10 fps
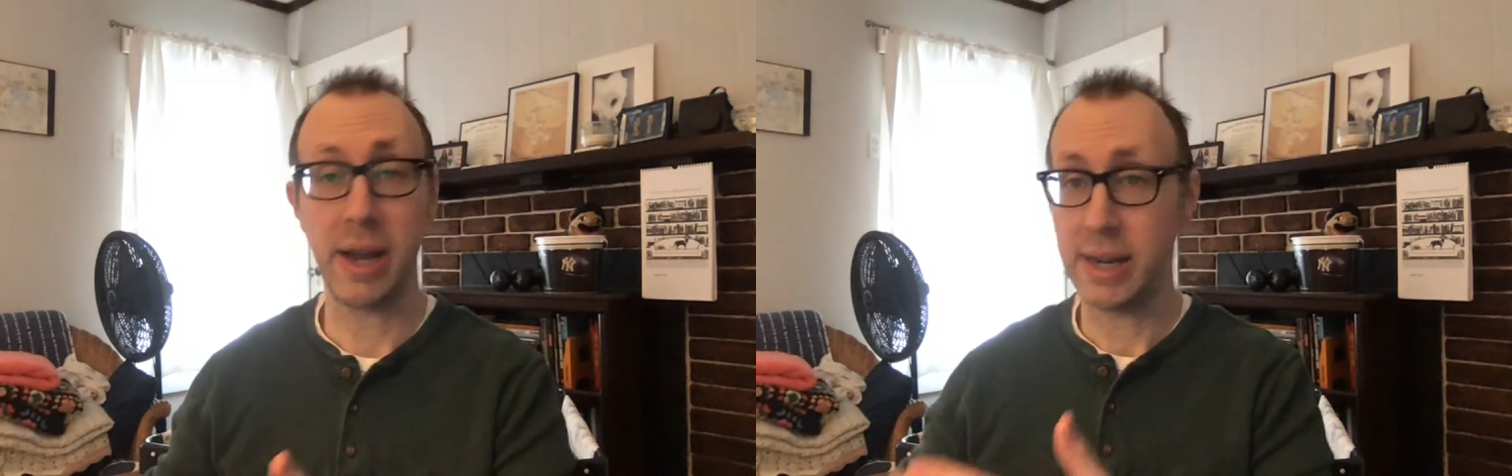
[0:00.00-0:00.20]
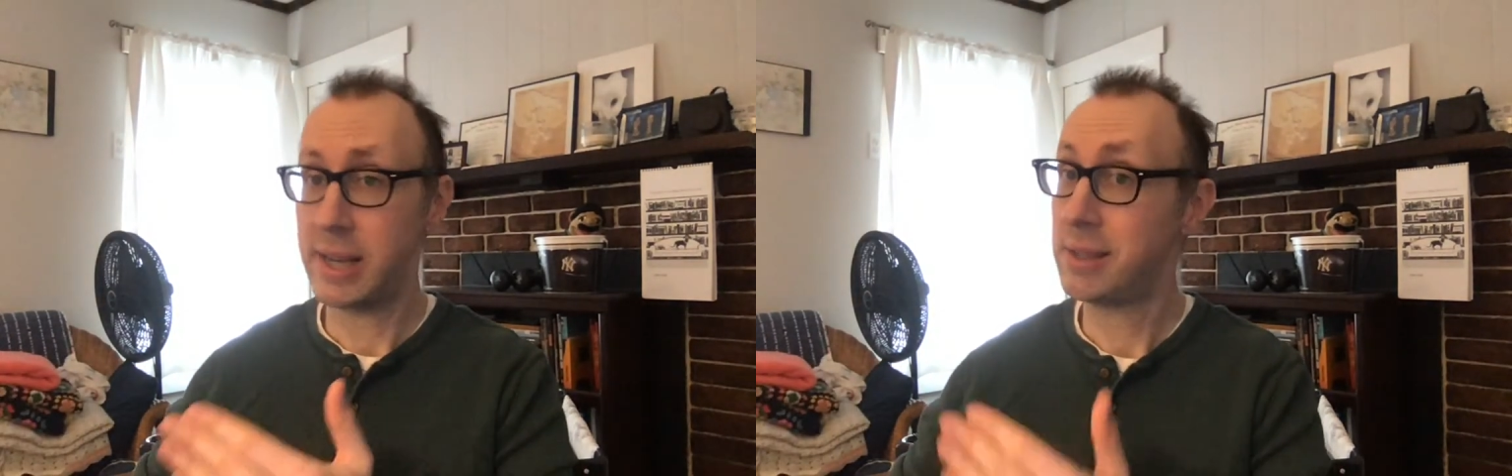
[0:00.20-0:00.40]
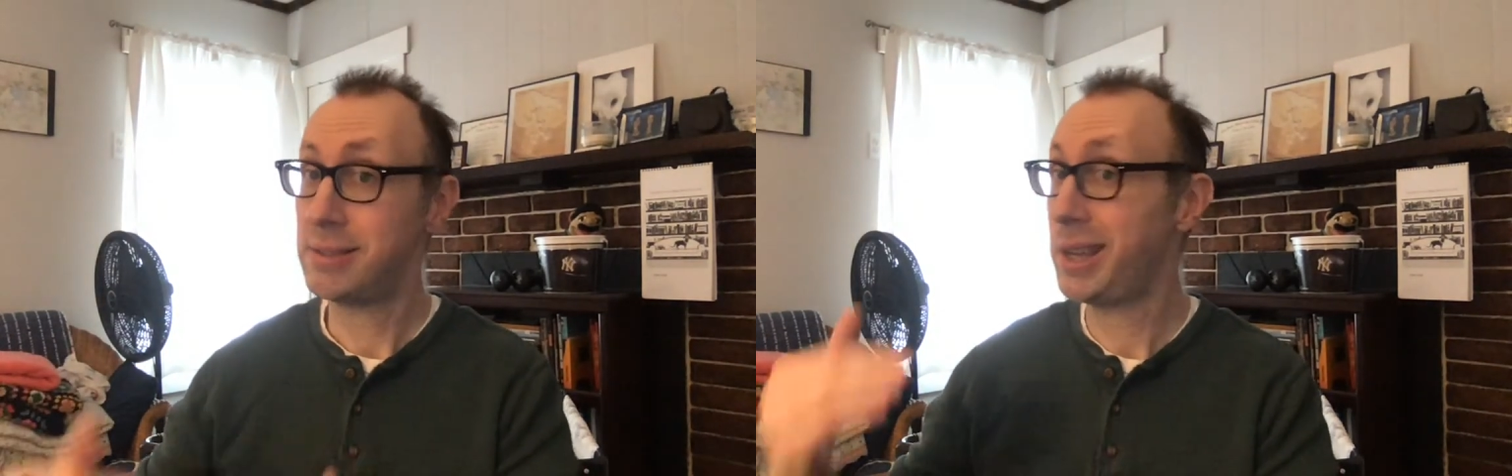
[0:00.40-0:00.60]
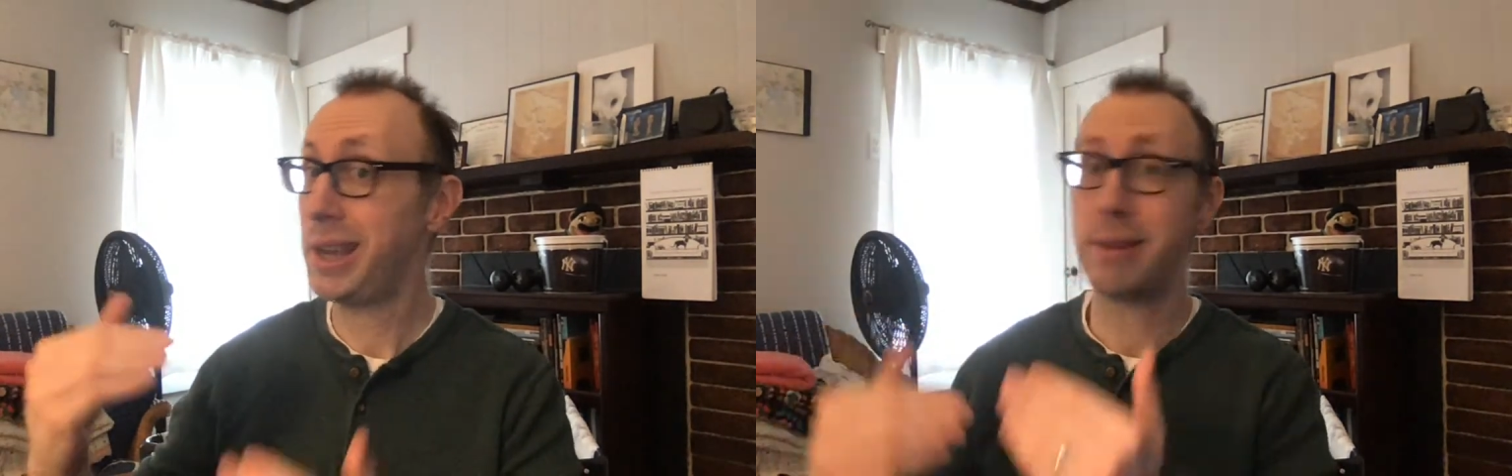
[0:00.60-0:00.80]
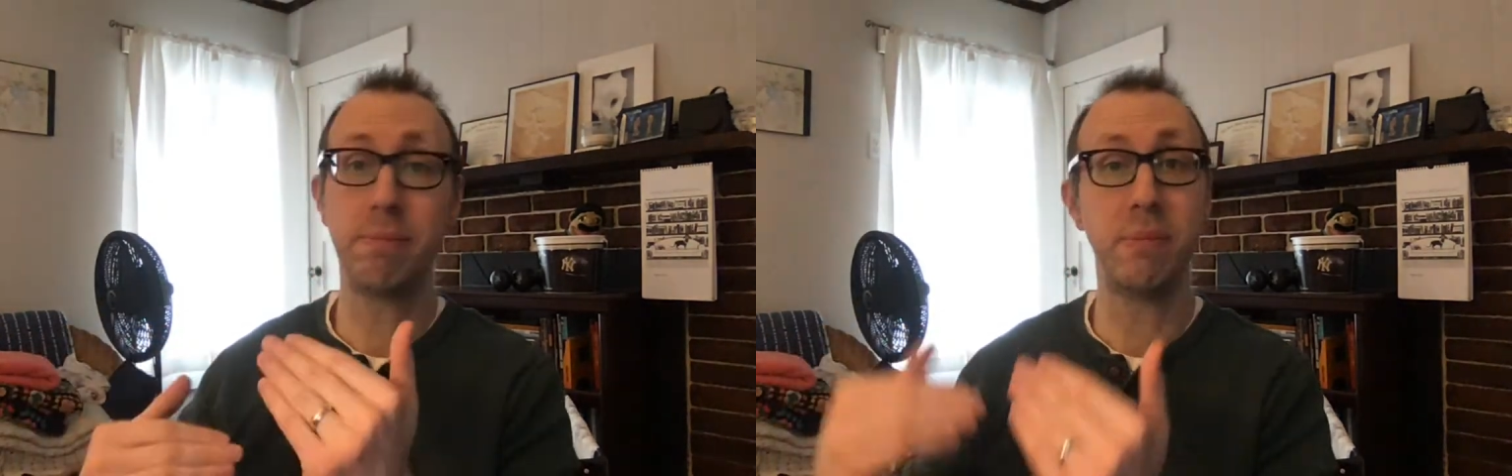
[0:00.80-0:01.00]
And I can say
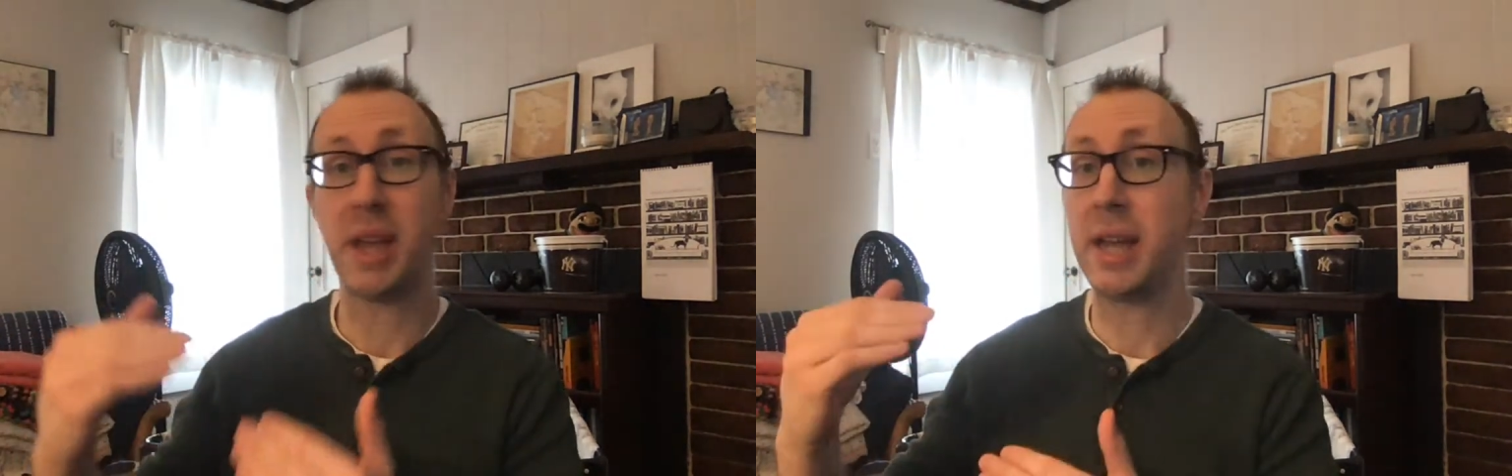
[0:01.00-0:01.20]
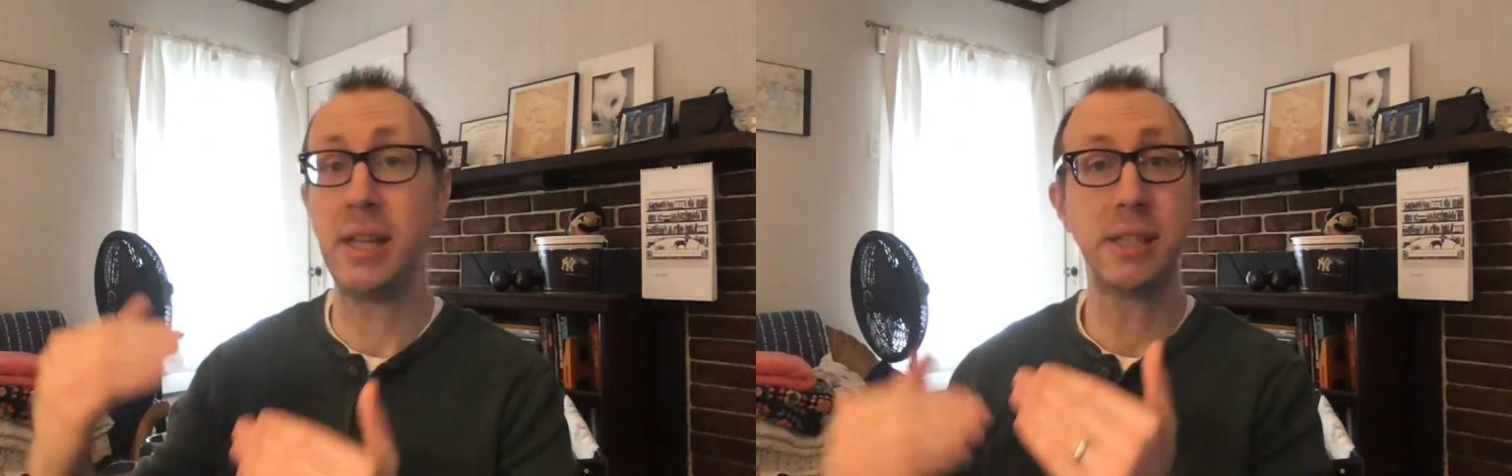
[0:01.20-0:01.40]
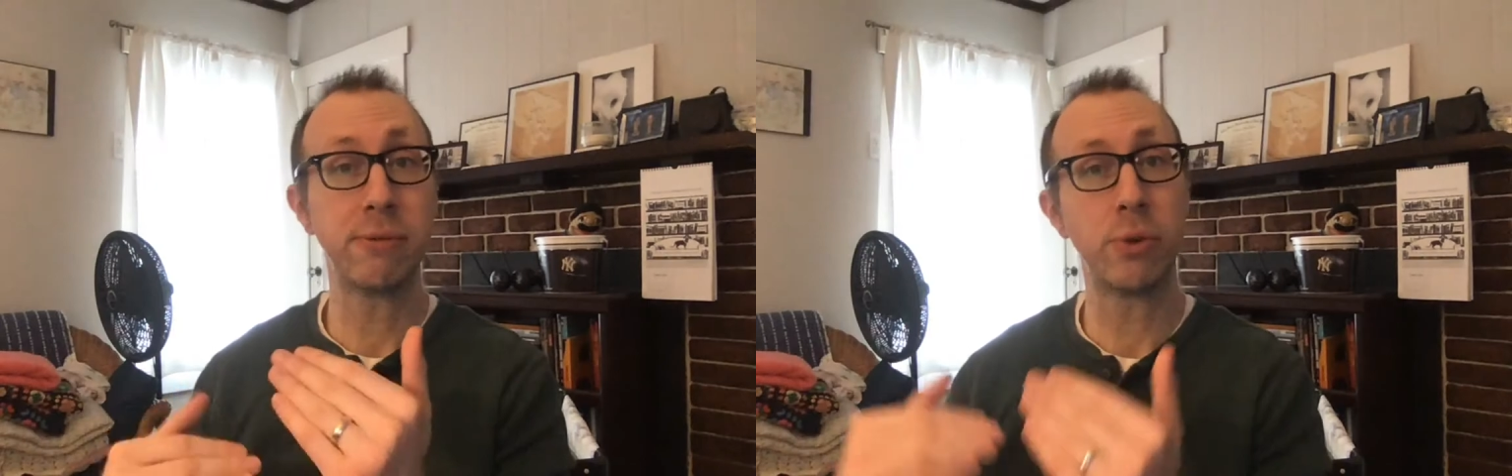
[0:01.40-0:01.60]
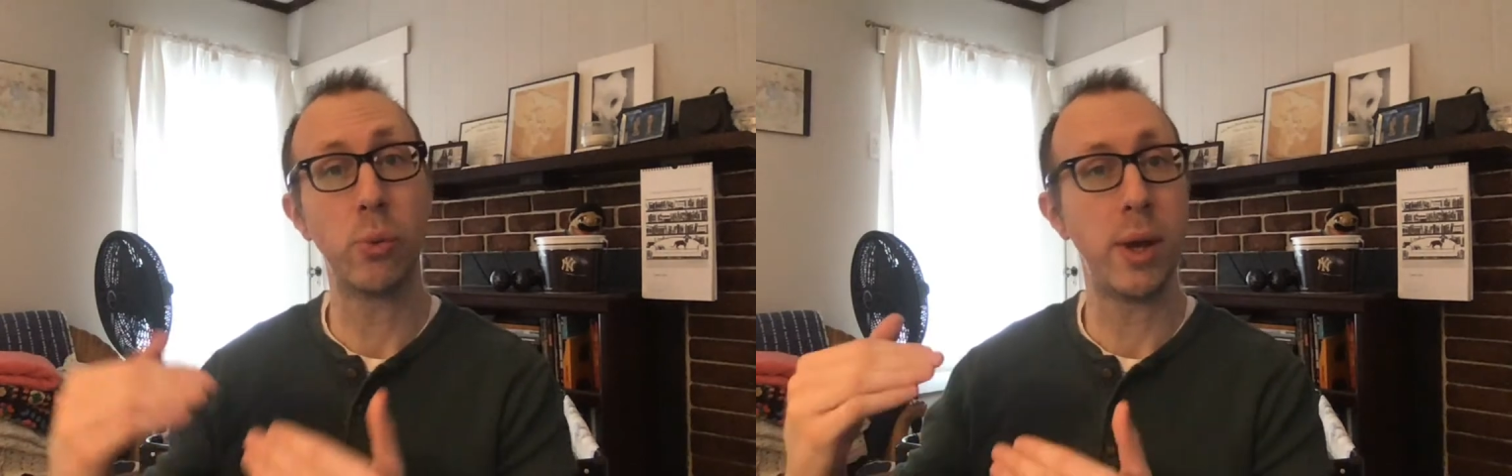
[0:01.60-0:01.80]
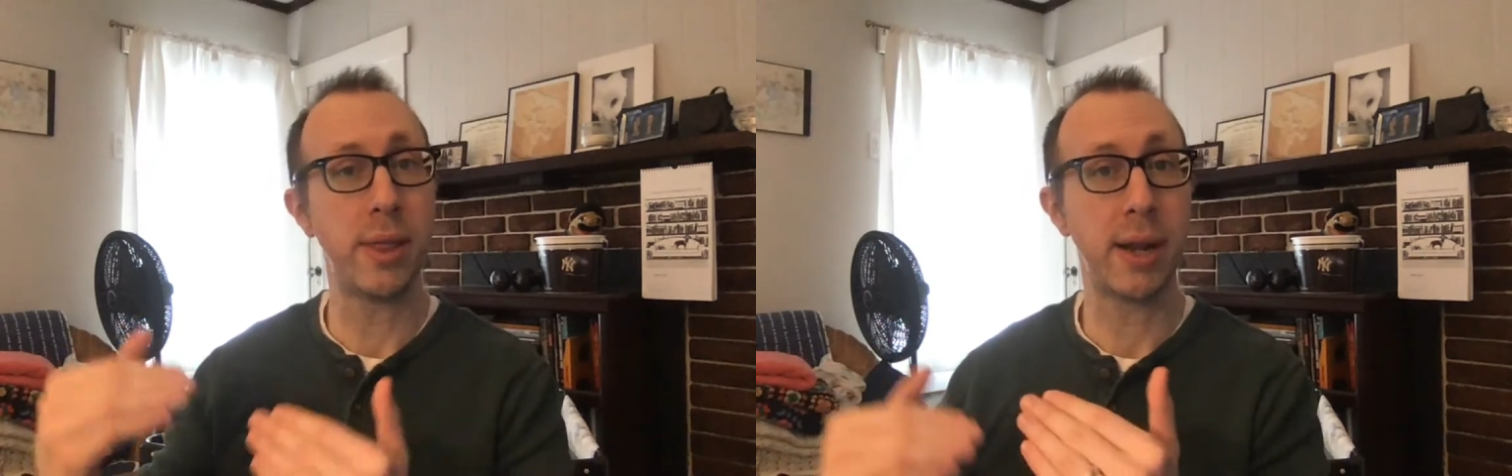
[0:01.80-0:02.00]
it any different
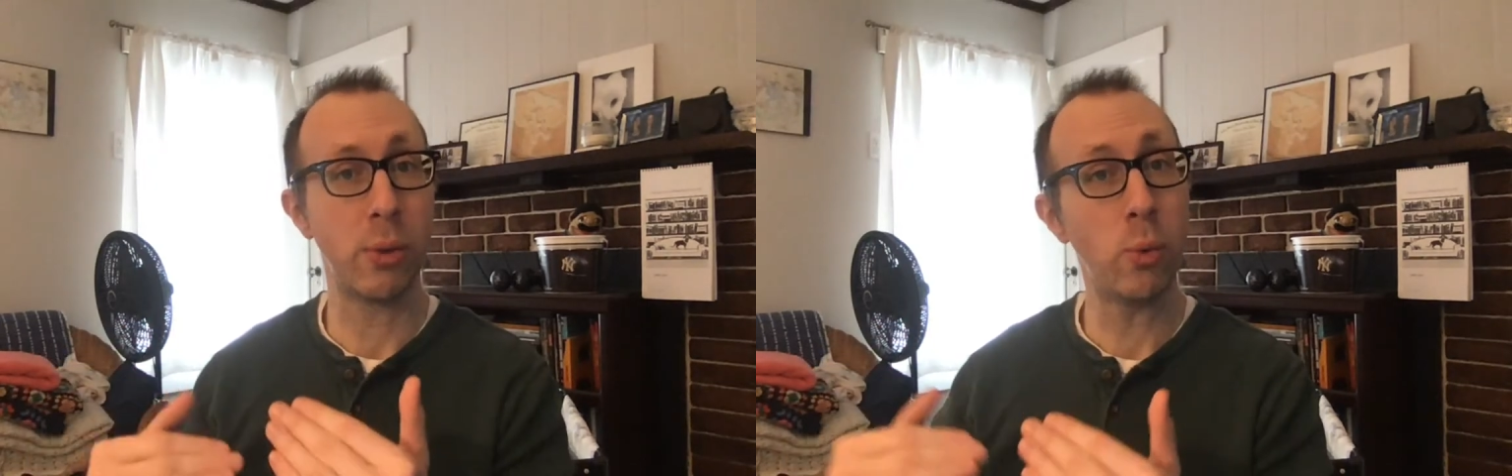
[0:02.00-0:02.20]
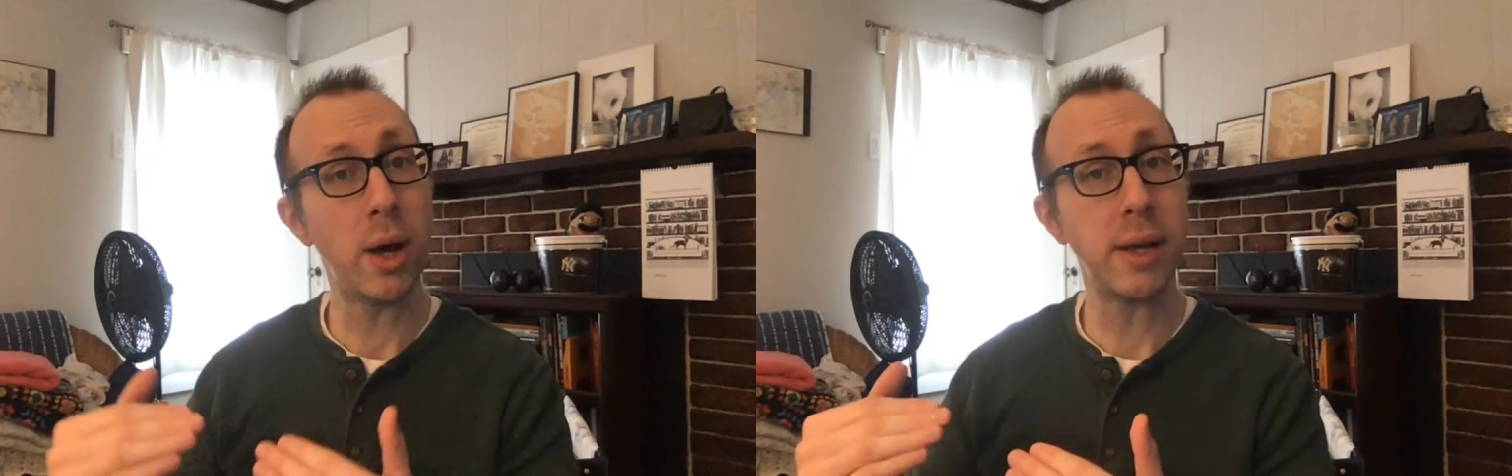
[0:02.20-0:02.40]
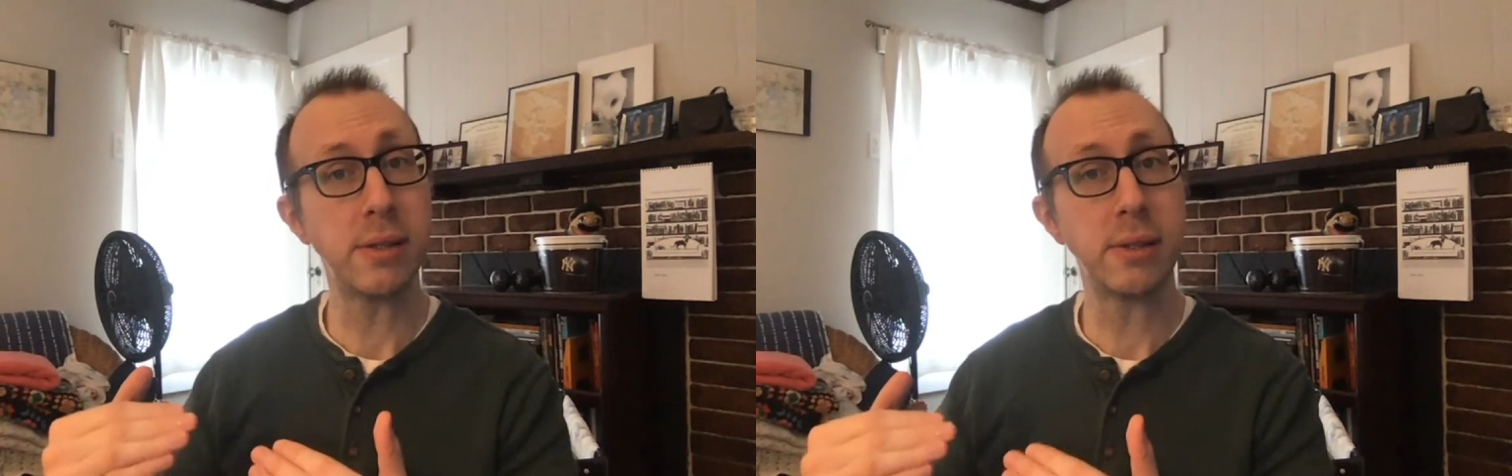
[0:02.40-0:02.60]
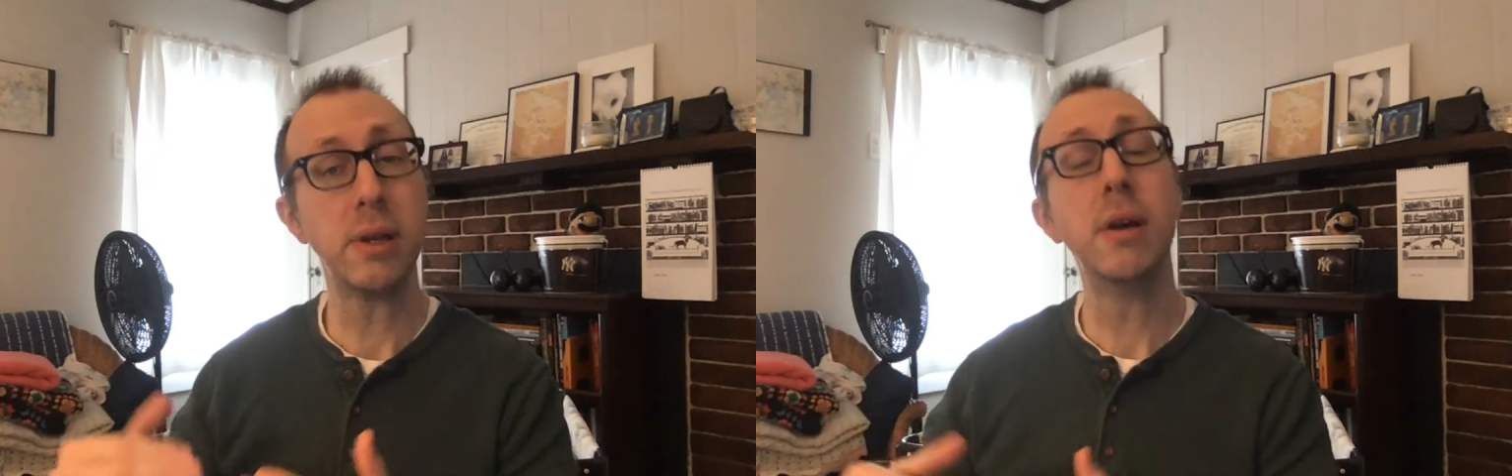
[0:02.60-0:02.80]
way that I want,